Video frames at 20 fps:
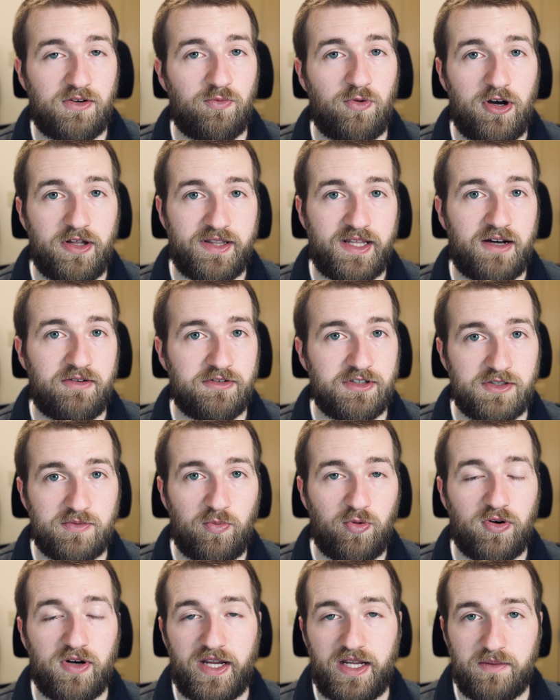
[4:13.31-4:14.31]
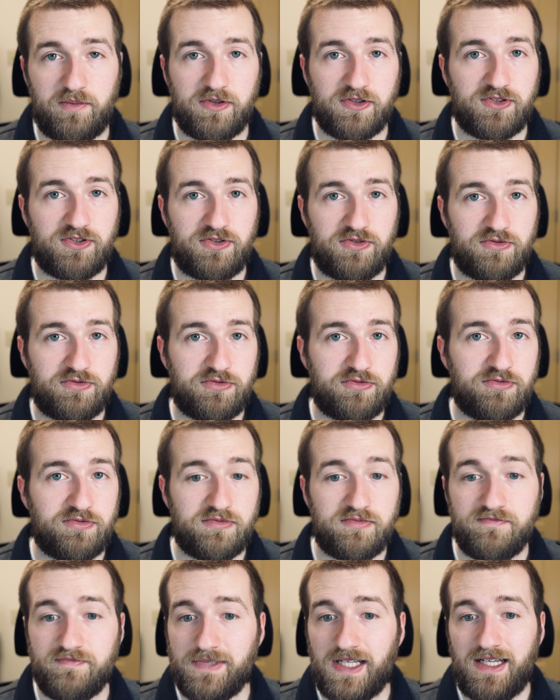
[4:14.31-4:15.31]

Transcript: one that was more able to